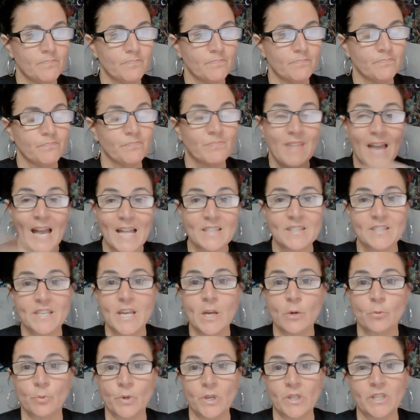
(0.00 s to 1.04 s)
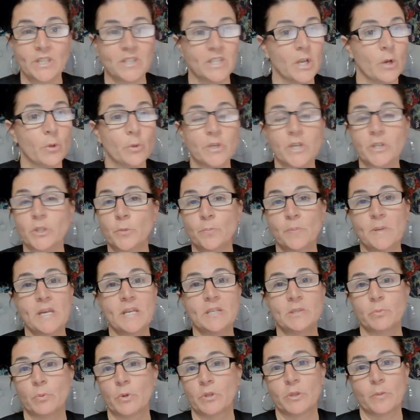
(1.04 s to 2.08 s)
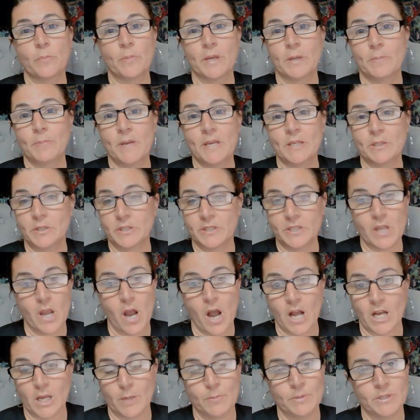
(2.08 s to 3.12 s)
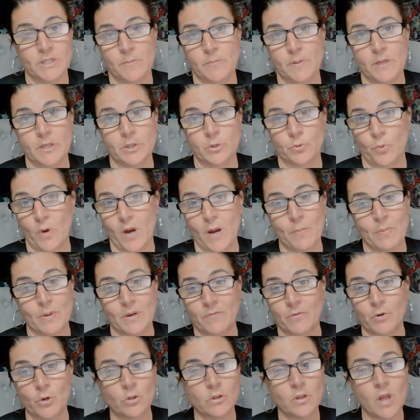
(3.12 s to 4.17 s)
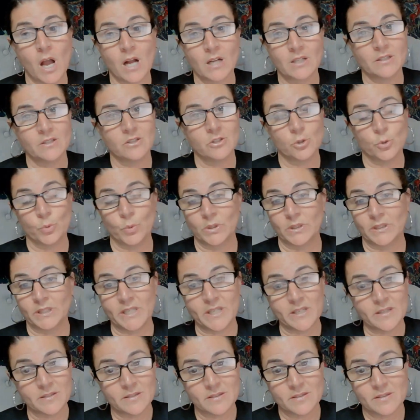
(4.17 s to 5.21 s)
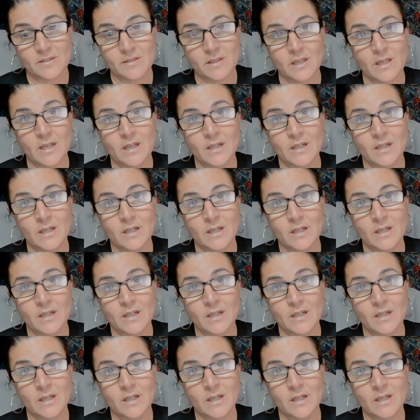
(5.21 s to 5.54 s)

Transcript: that's it, really. The only other piece, the big piece, is the occupancy piece, right? But if you're locked into a lease,